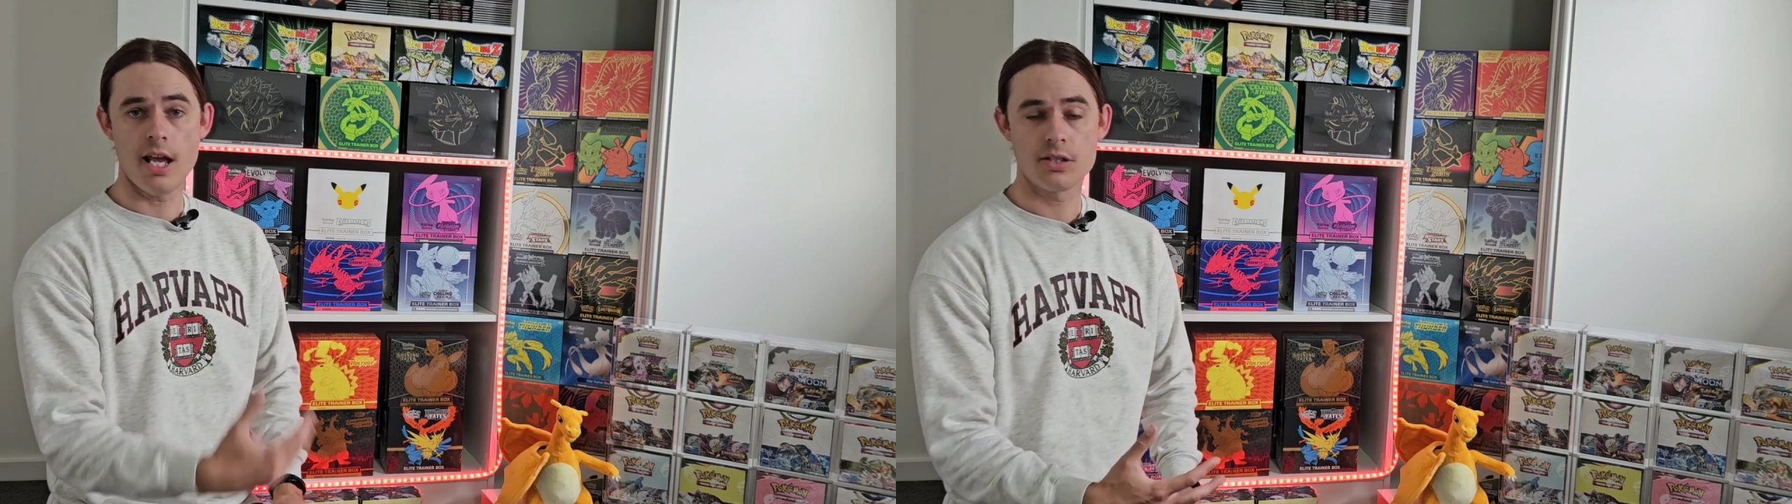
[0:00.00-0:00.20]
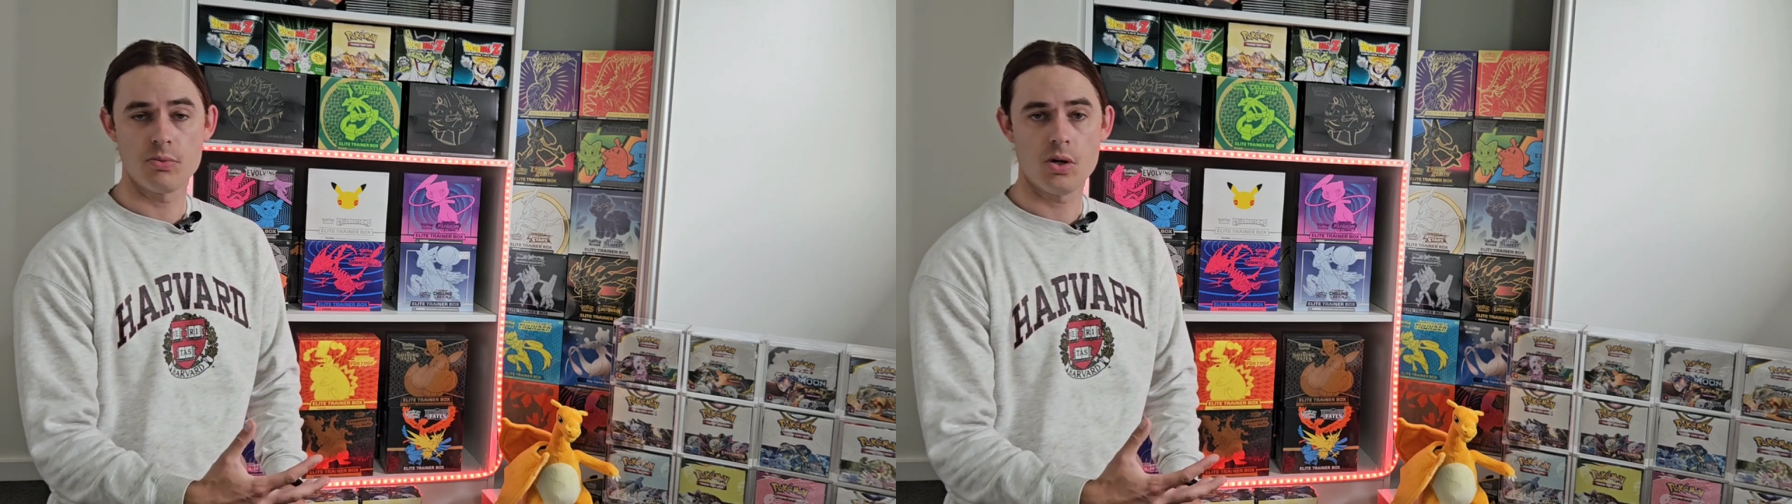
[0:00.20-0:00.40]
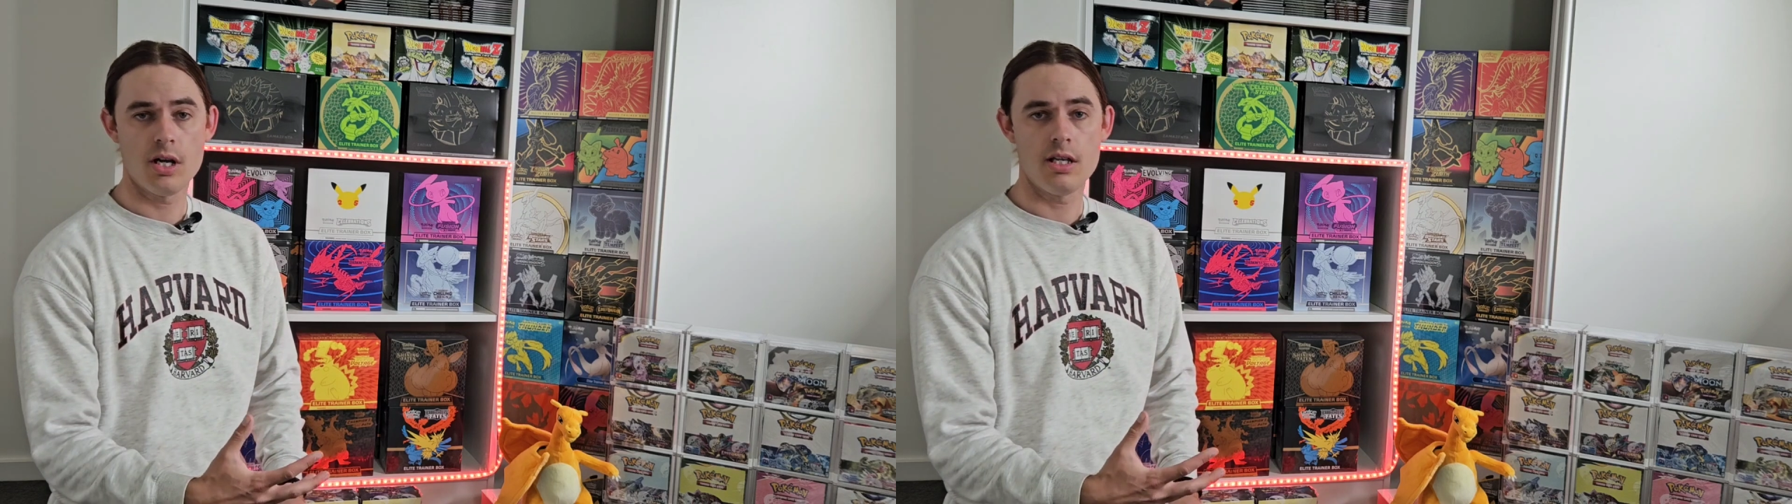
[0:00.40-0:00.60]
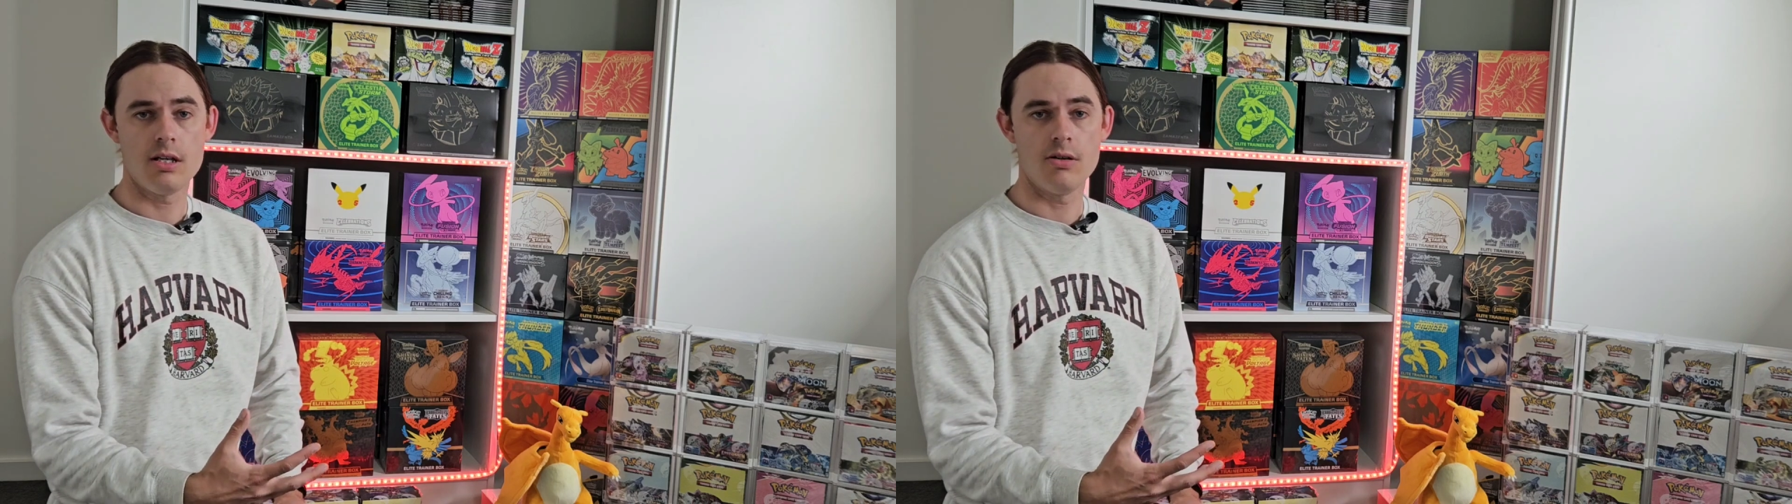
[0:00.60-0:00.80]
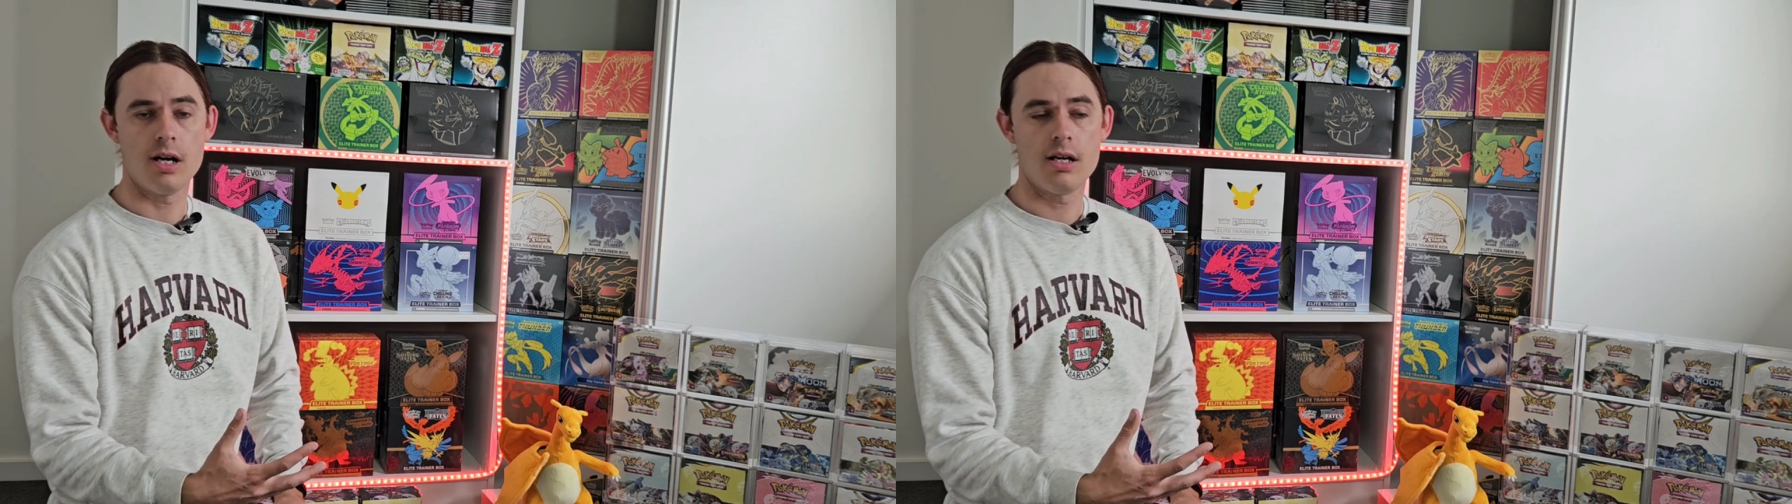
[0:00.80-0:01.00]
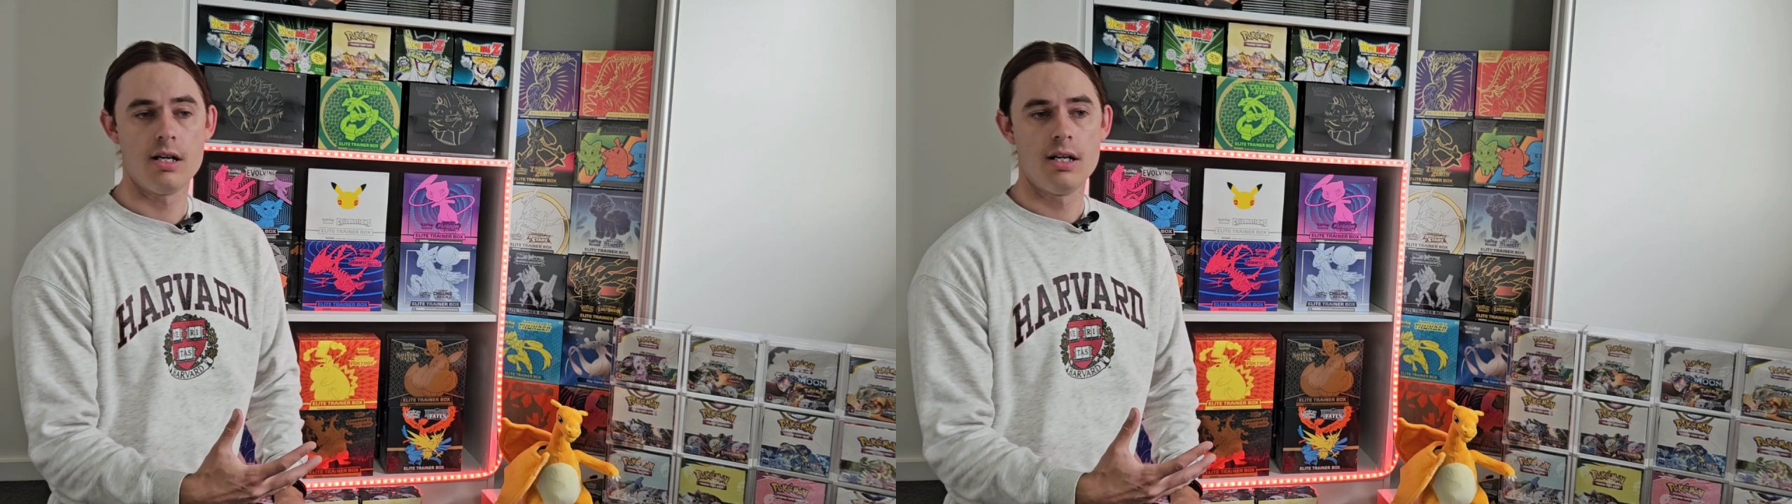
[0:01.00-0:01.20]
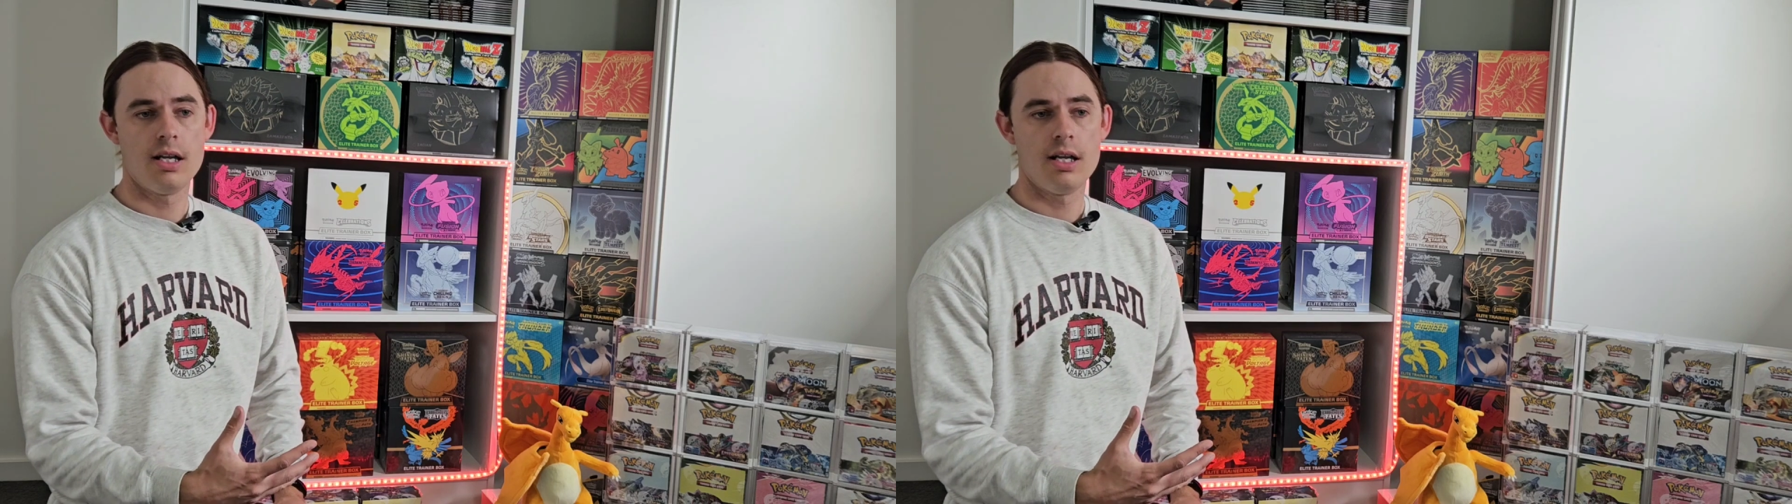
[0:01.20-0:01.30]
XY era